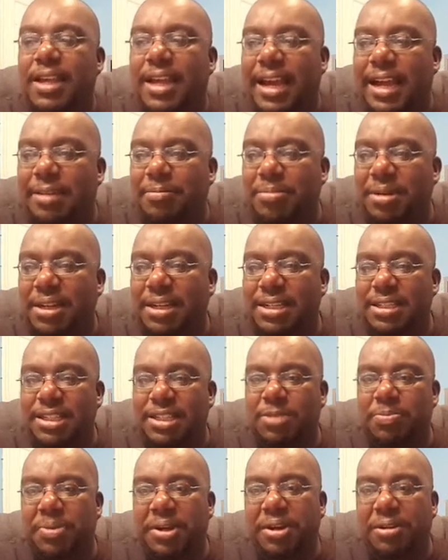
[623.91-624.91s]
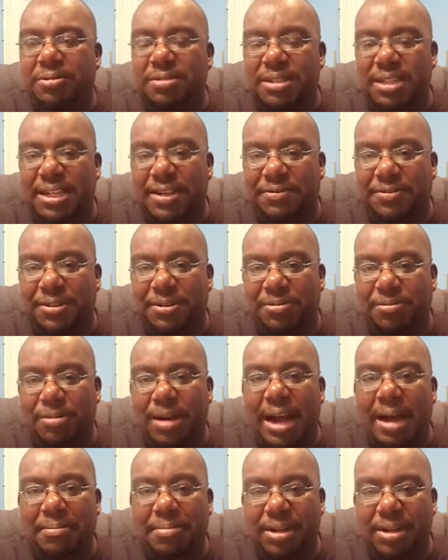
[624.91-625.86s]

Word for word: And because his spirit was lifted. Why?